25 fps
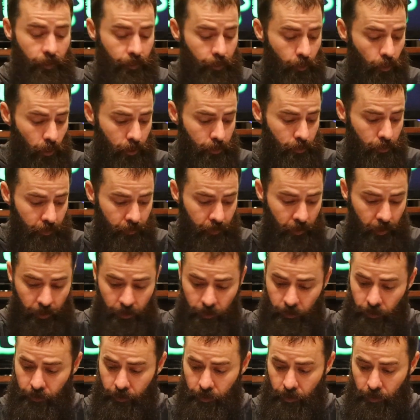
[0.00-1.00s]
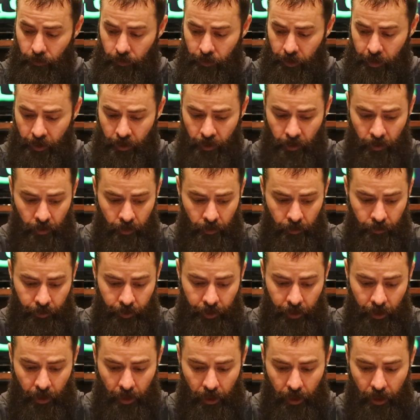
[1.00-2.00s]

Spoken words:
if you watch my videos around